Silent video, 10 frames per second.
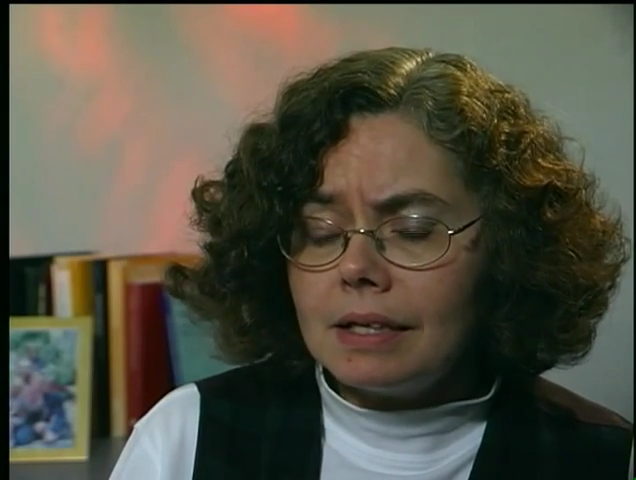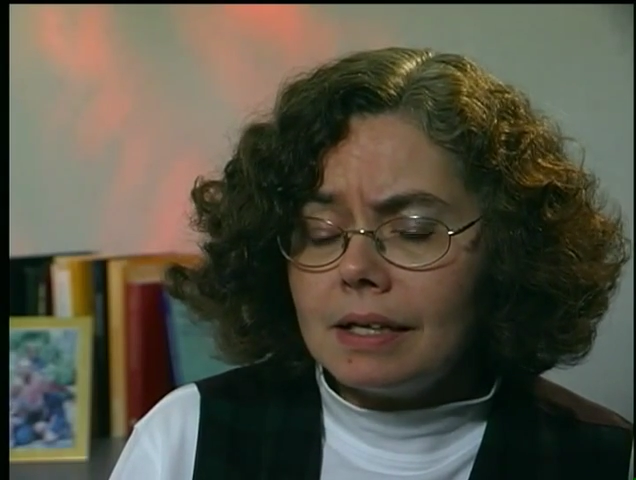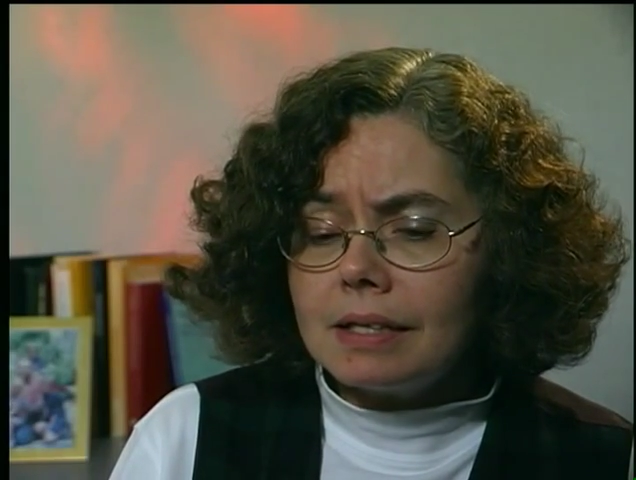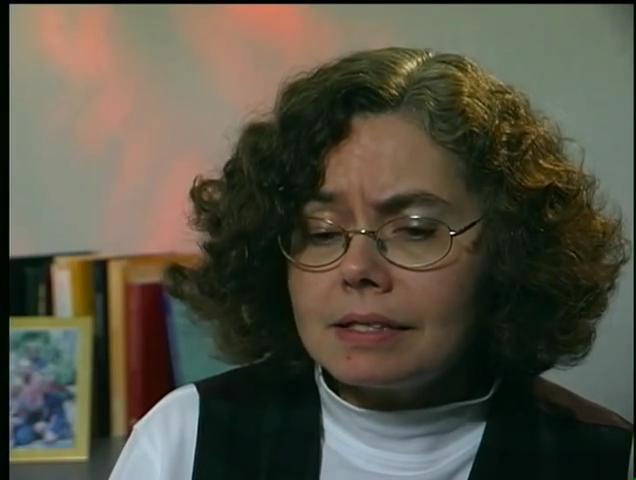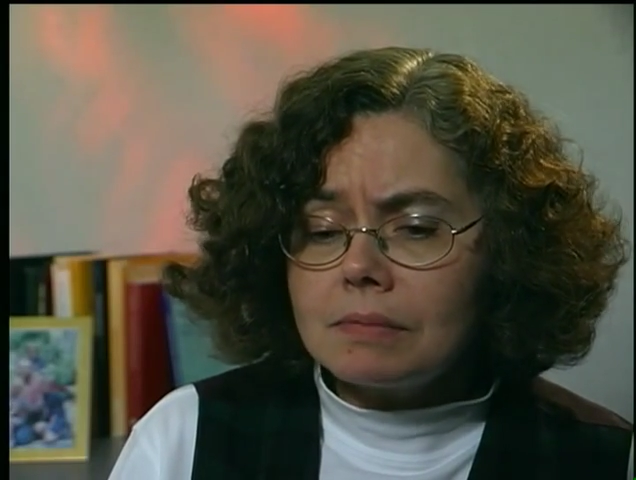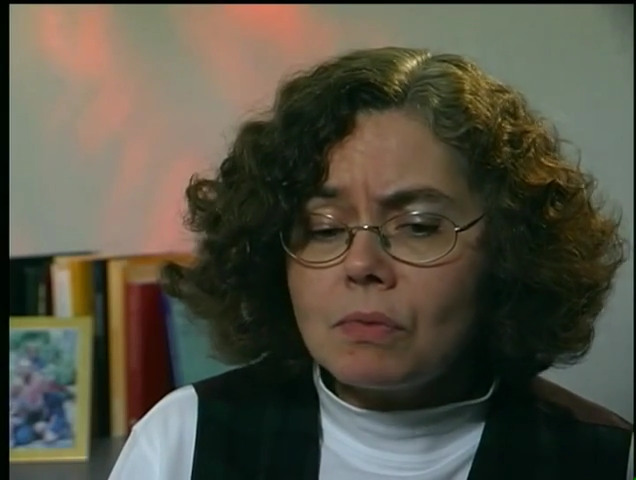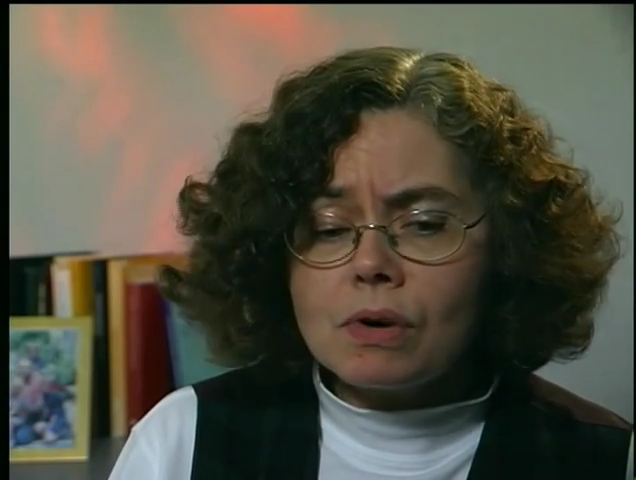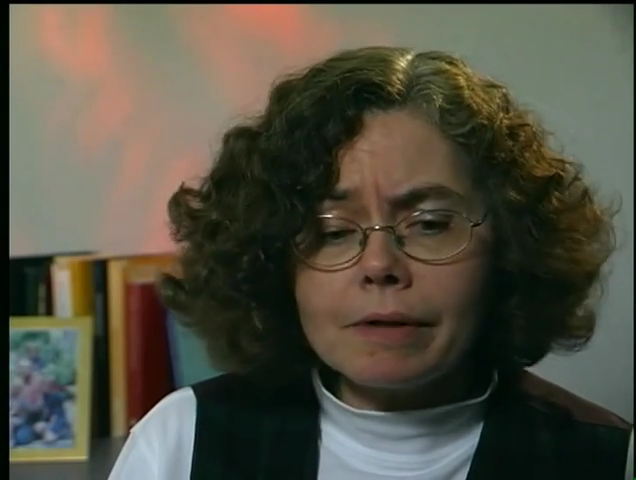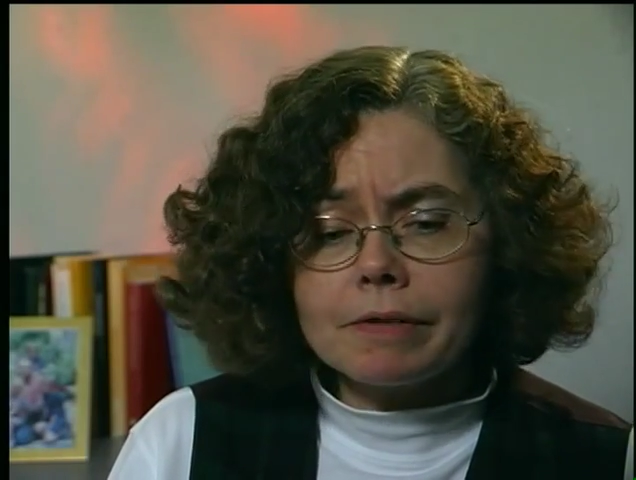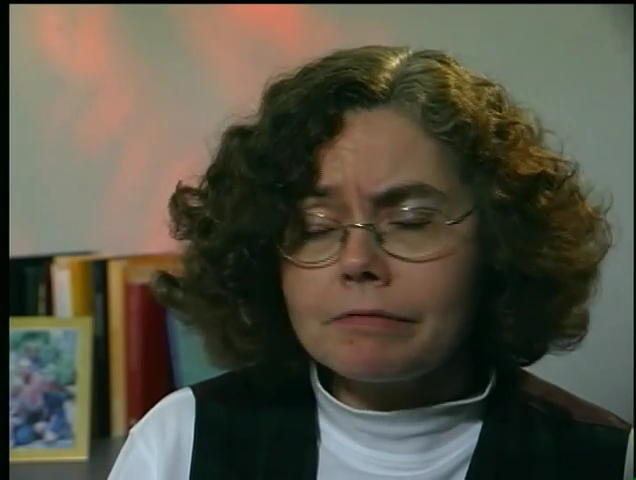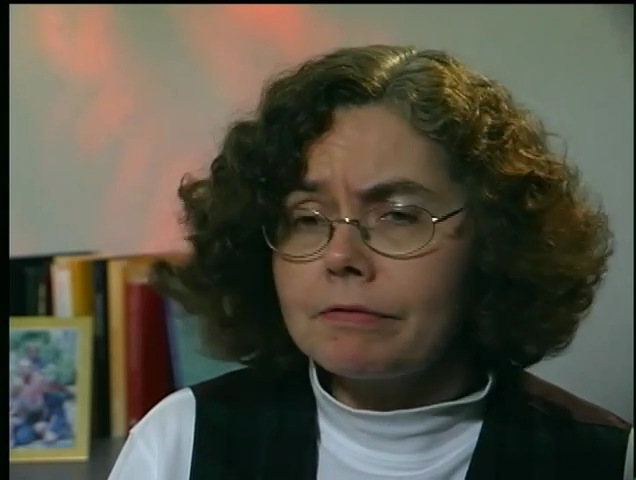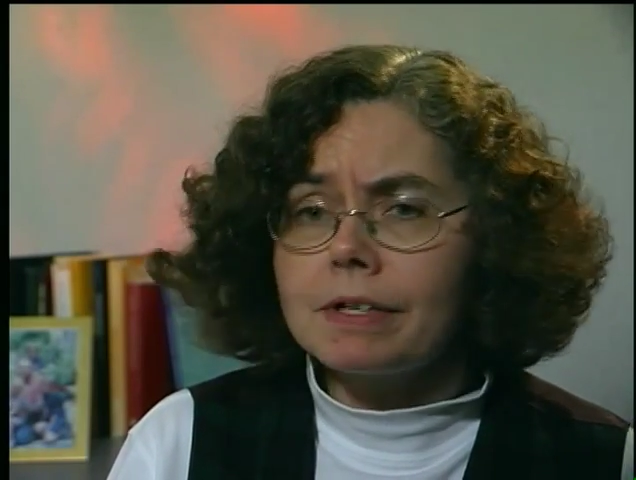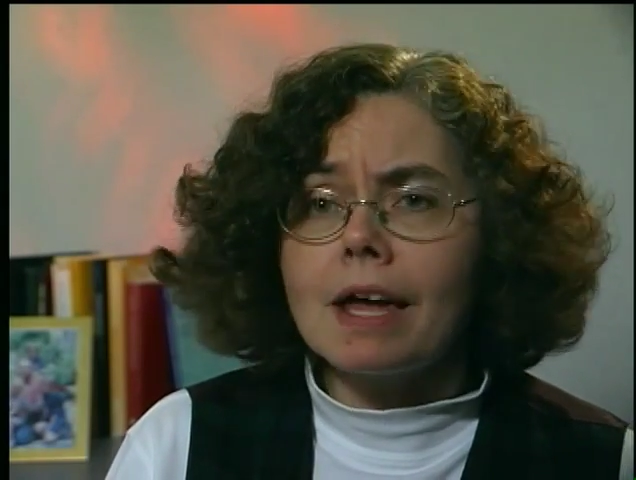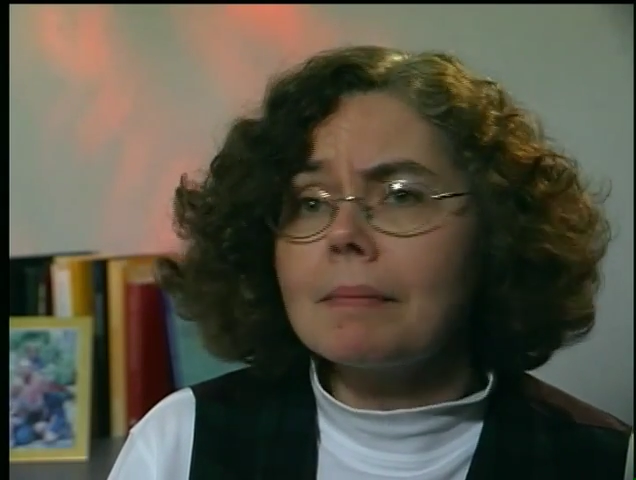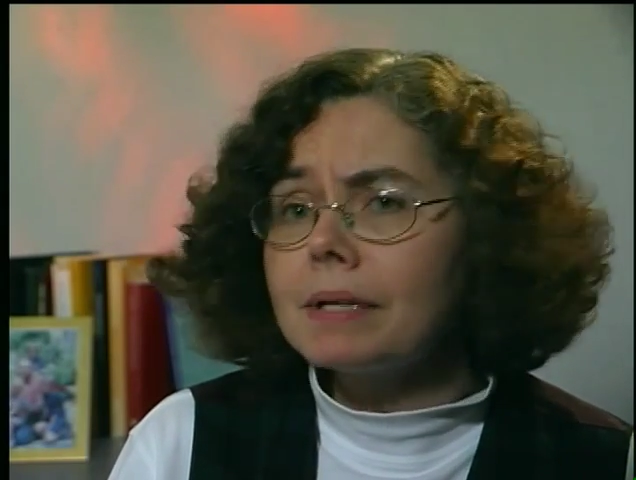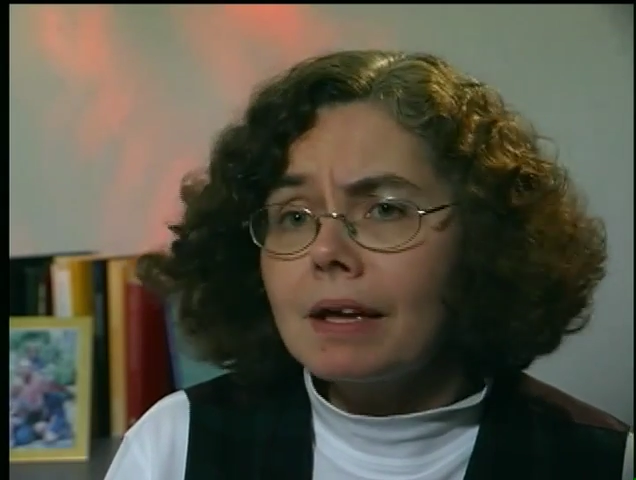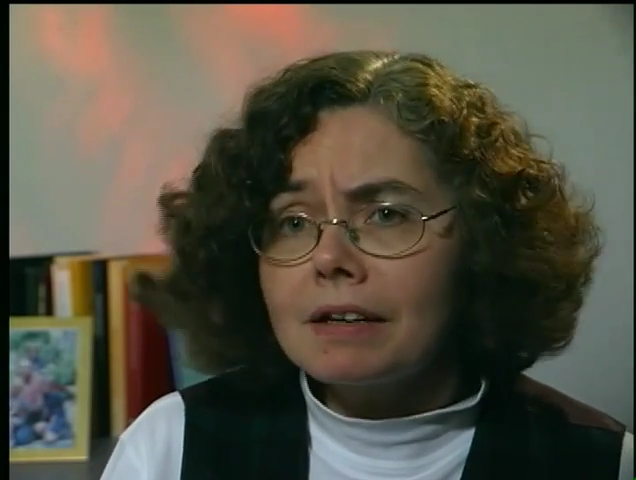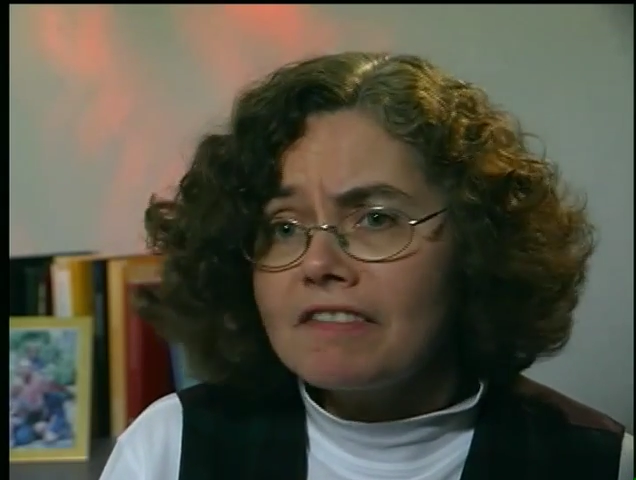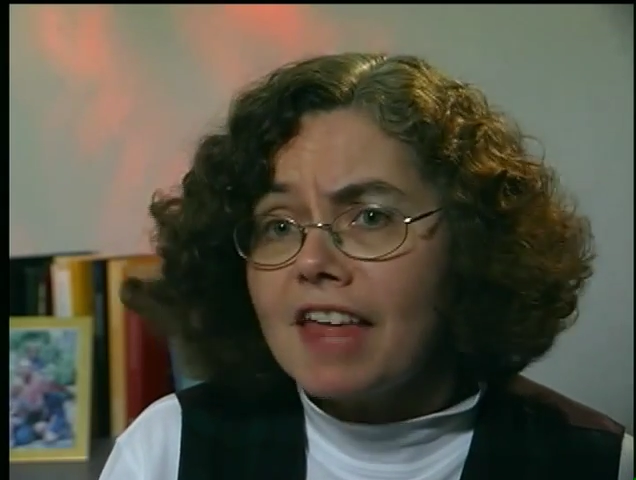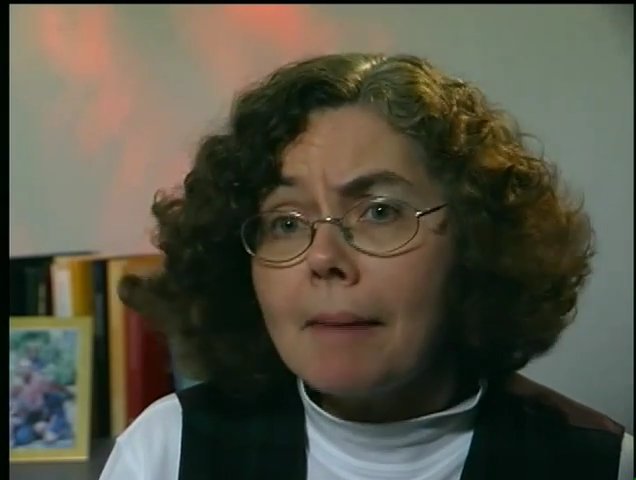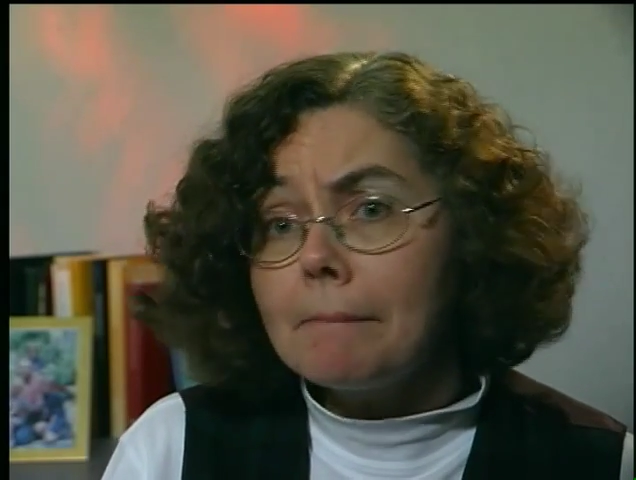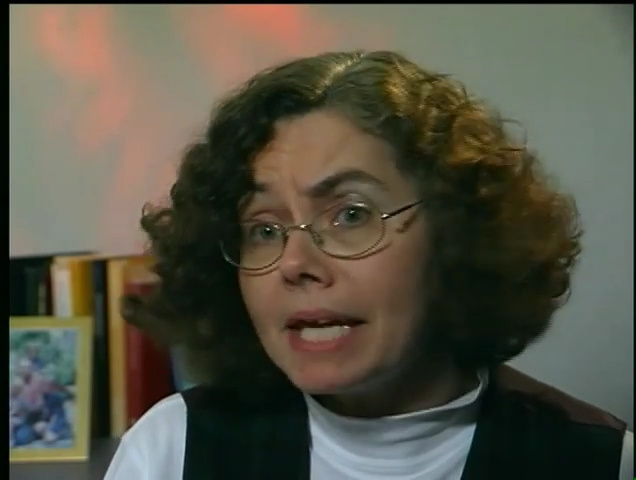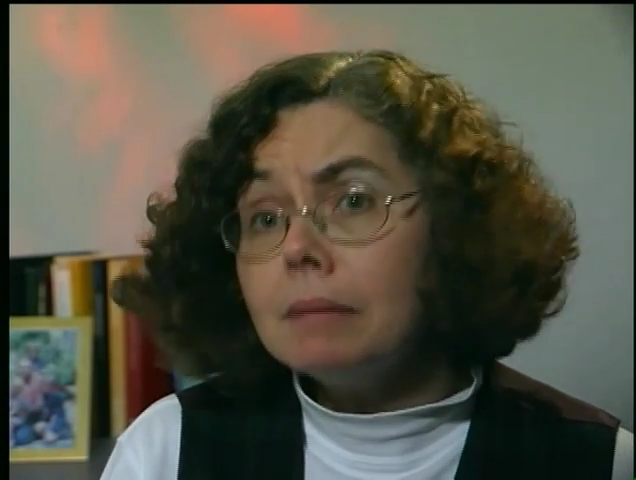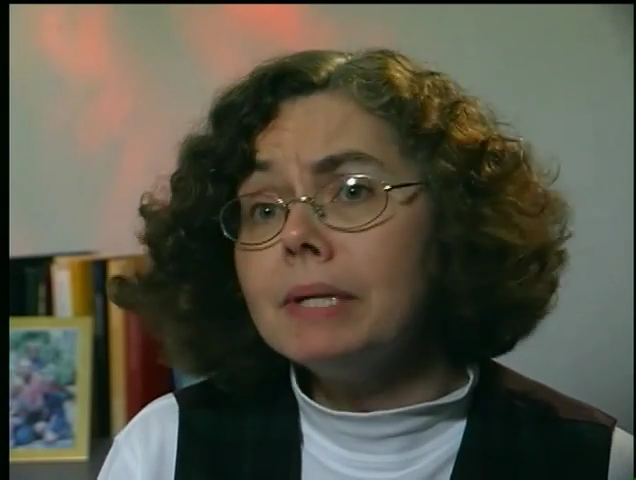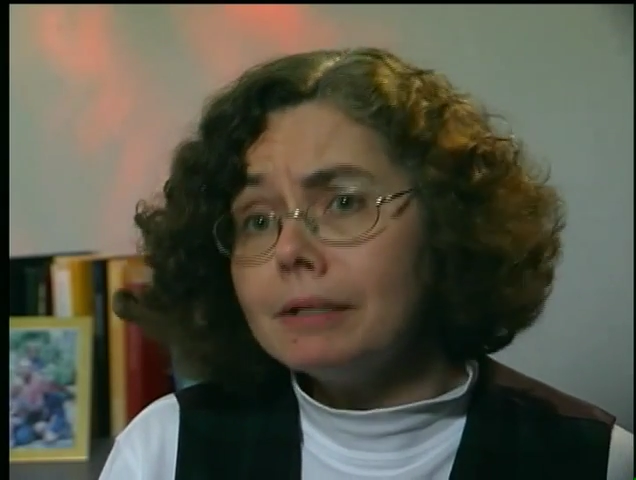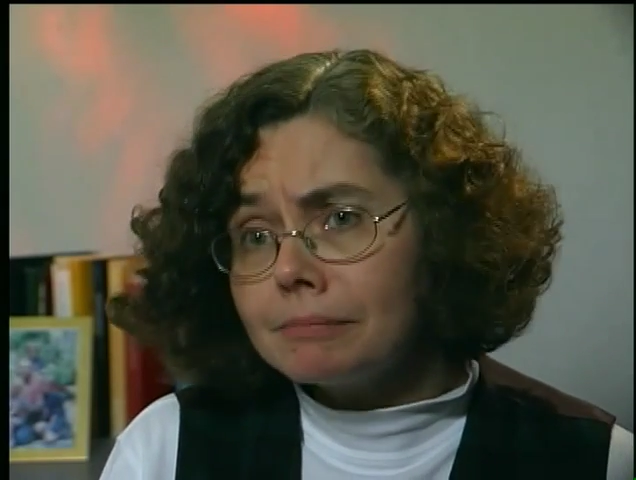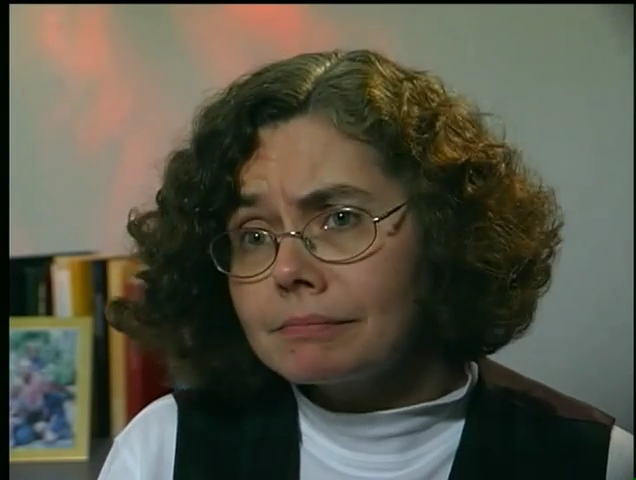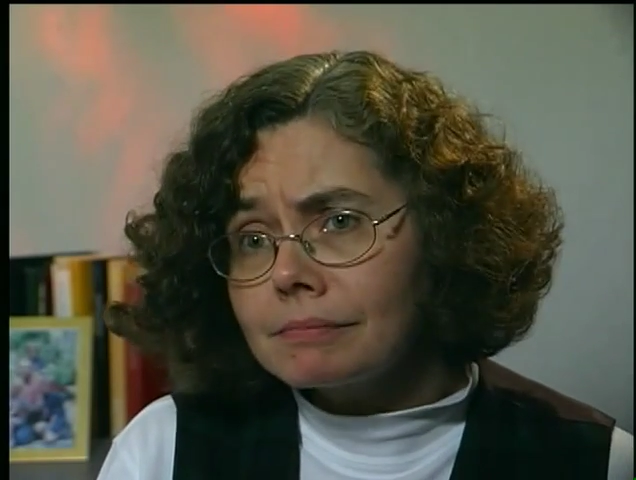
it's more of a phenomenon of that baby.